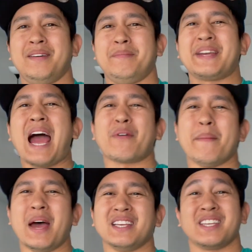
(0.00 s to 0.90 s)
But yeah,
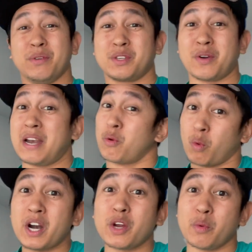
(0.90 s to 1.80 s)
Ramez, it was great
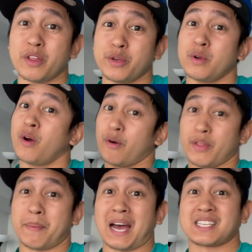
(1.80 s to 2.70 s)
working with you over
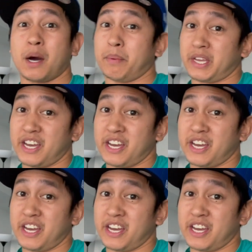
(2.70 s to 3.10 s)
the past couple of